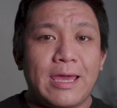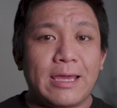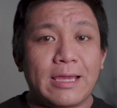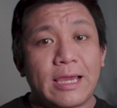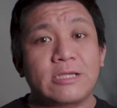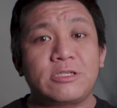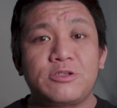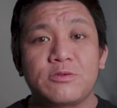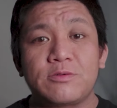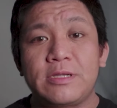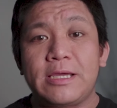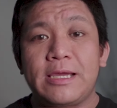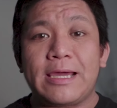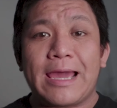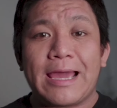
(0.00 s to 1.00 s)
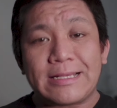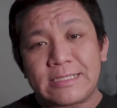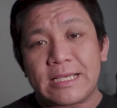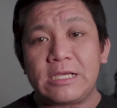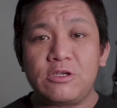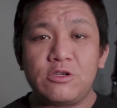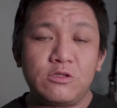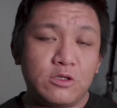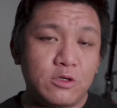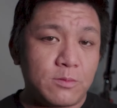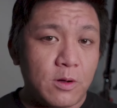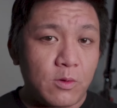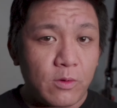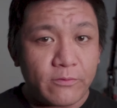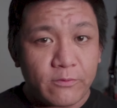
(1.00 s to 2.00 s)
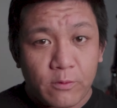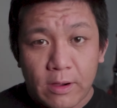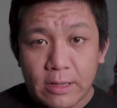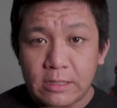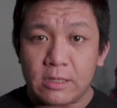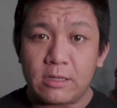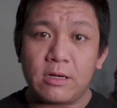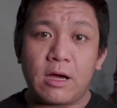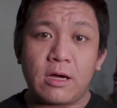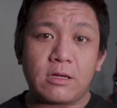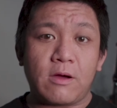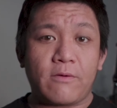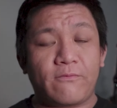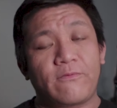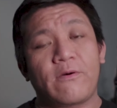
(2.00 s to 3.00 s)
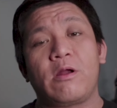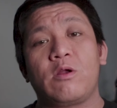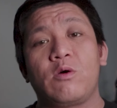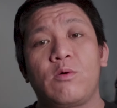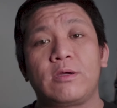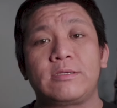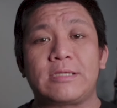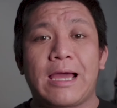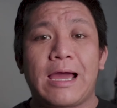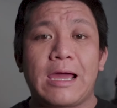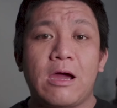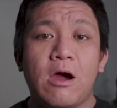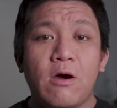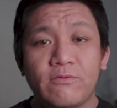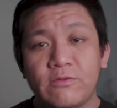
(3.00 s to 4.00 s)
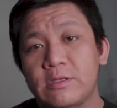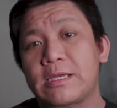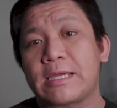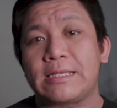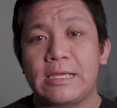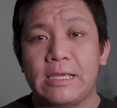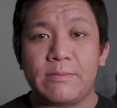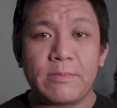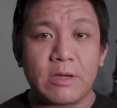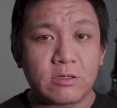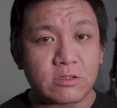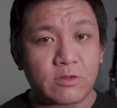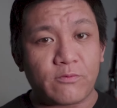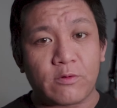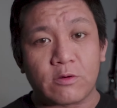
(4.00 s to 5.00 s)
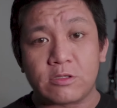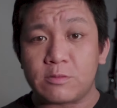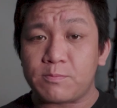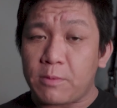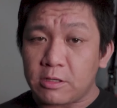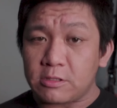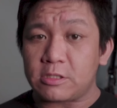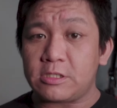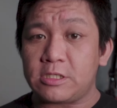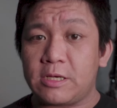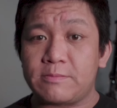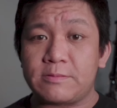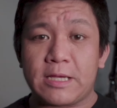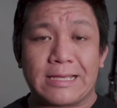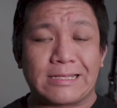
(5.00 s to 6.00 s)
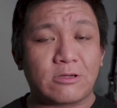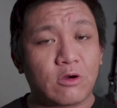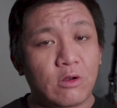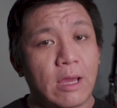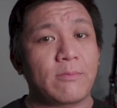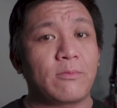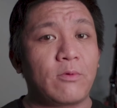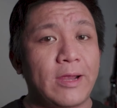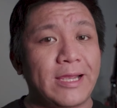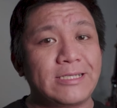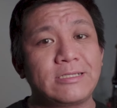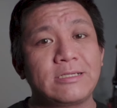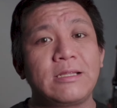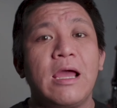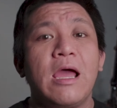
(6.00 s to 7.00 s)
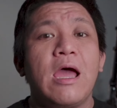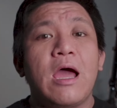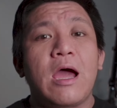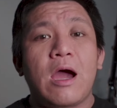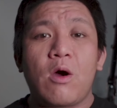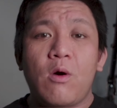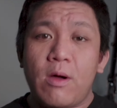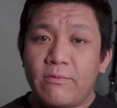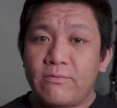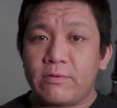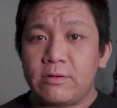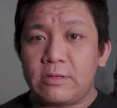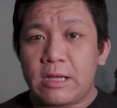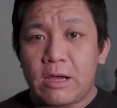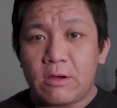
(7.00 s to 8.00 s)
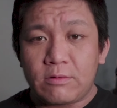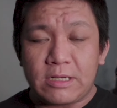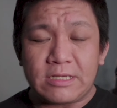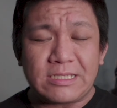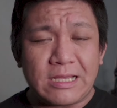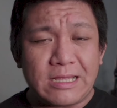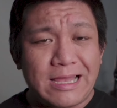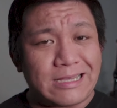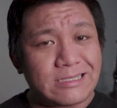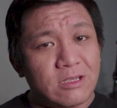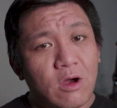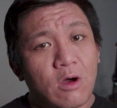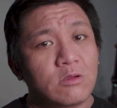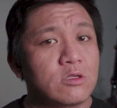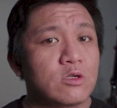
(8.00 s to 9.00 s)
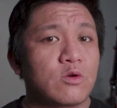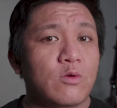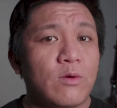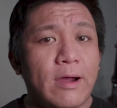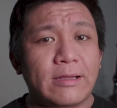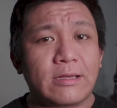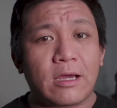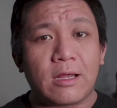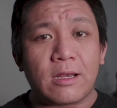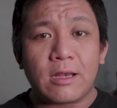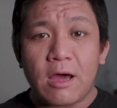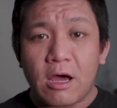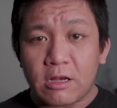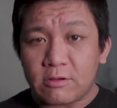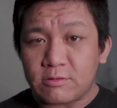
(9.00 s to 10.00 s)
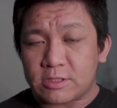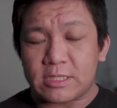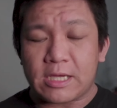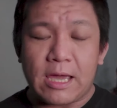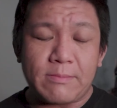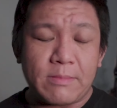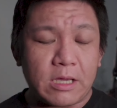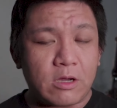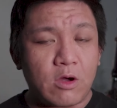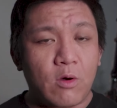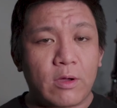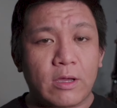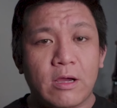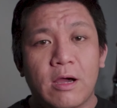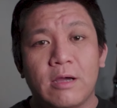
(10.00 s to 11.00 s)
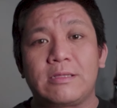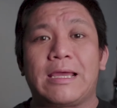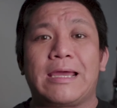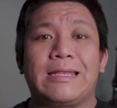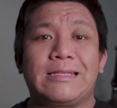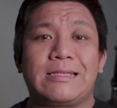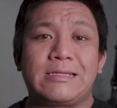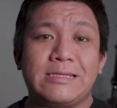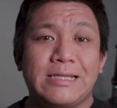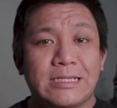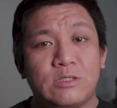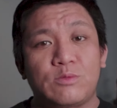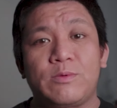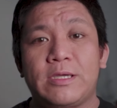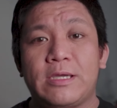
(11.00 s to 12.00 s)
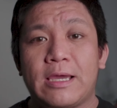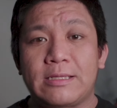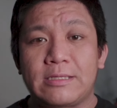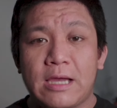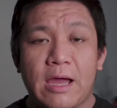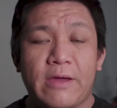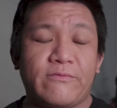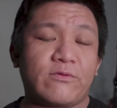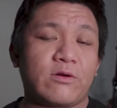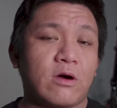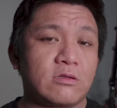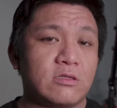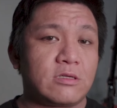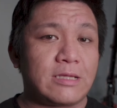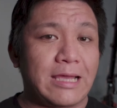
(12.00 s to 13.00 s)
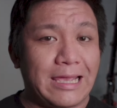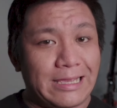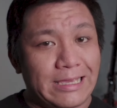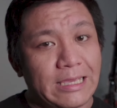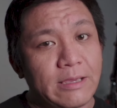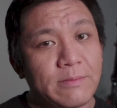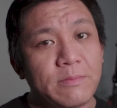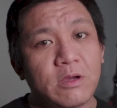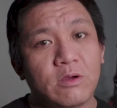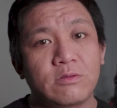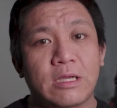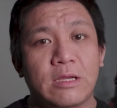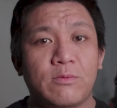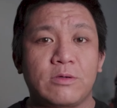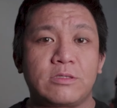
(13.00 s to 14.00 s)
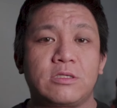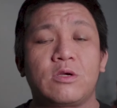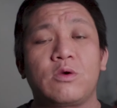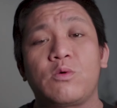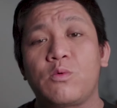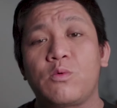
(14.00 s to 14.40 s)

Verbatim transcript: Hey guys, Chung here. As a YouTuber with quite a lot of followers, I often get emails for sponsorships and collaboration. However, nowadays uh, there's also quite a lot of scamming going on and this weekend I've gotten an email that was